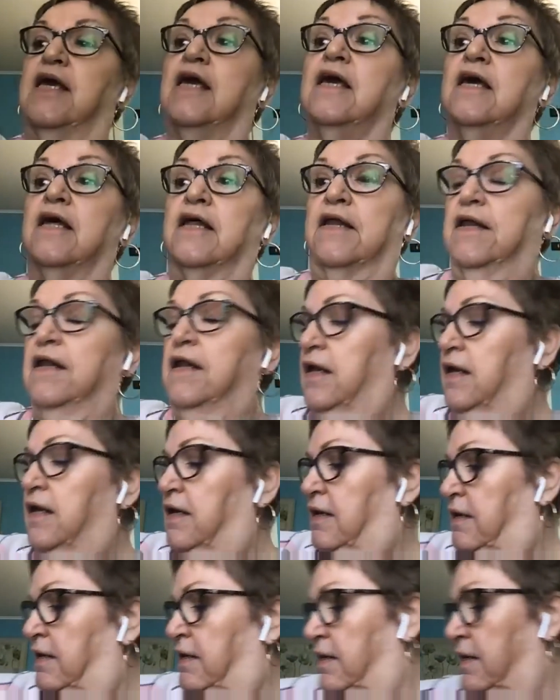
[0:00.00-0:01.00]
in
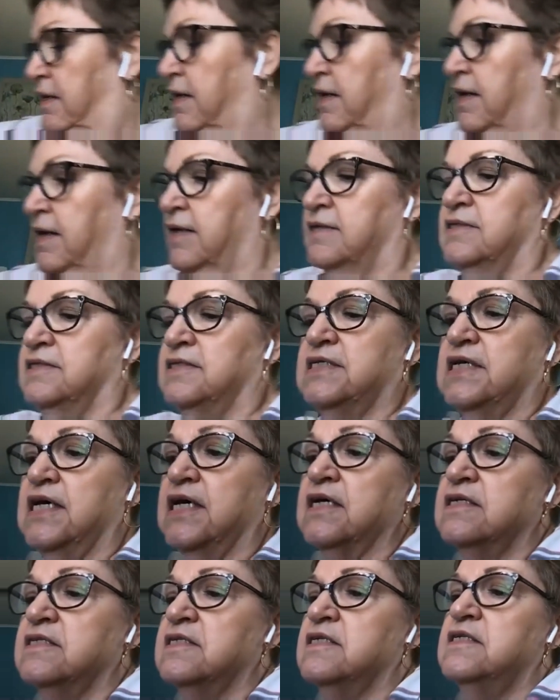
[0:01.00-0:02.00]

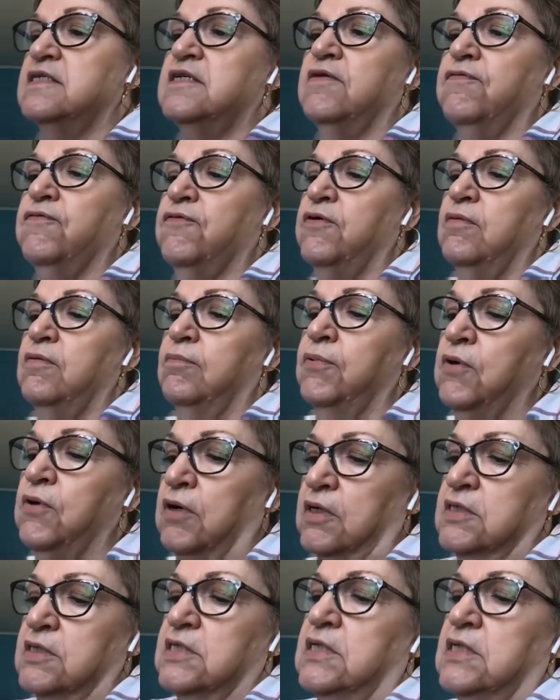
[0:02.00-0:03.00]
6 different
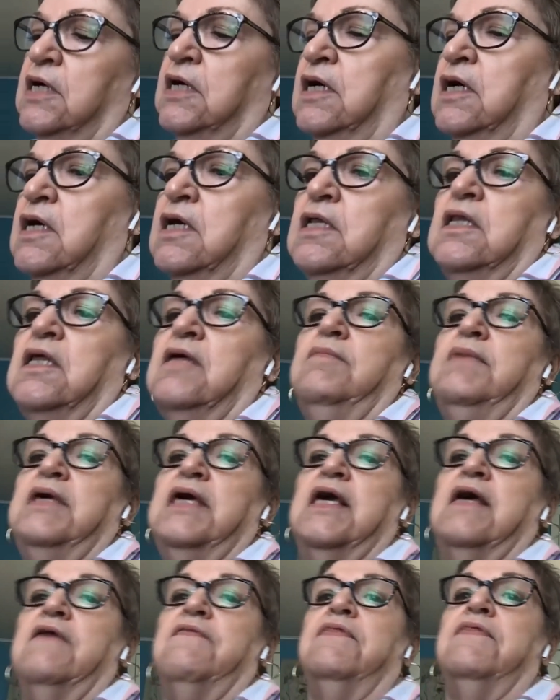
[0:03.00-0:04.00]
books. Let me
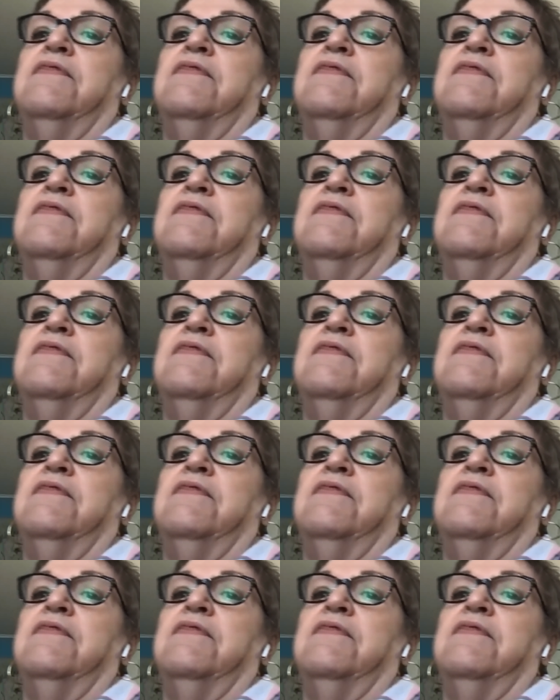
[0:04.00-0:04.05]
get